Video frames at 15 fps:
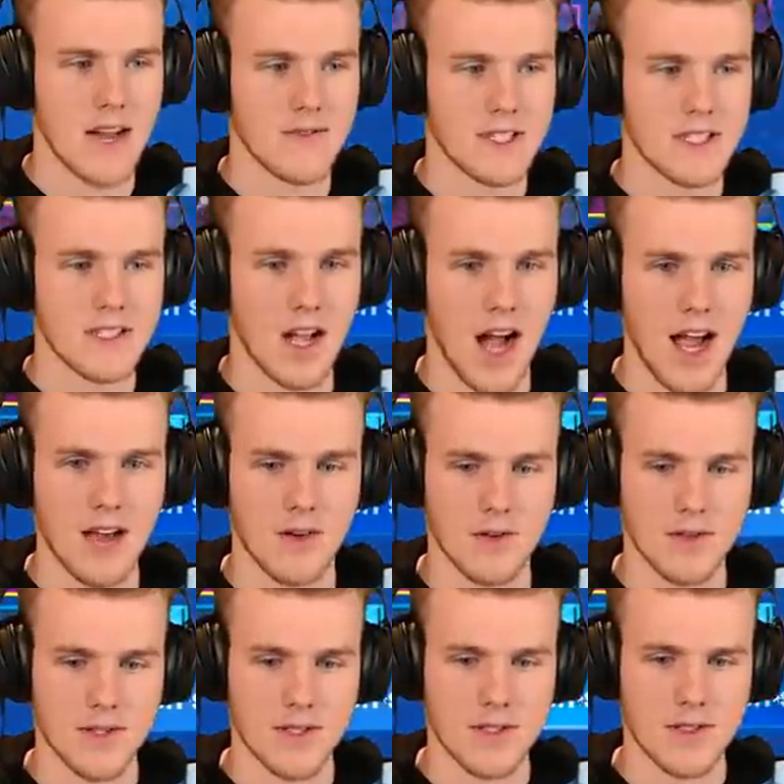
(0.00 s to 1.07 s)
have
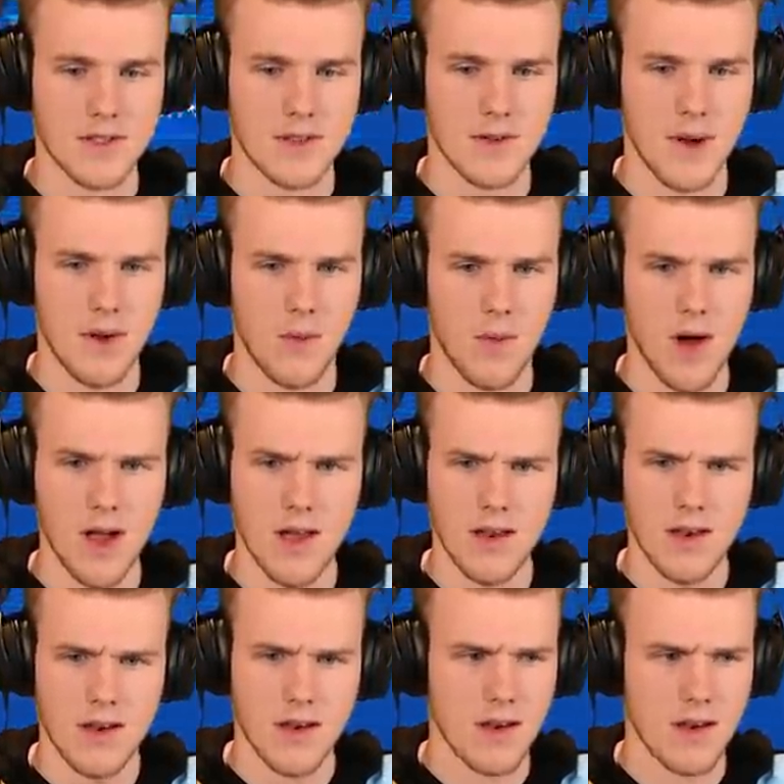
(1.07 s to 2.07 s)
styles. Wait, what?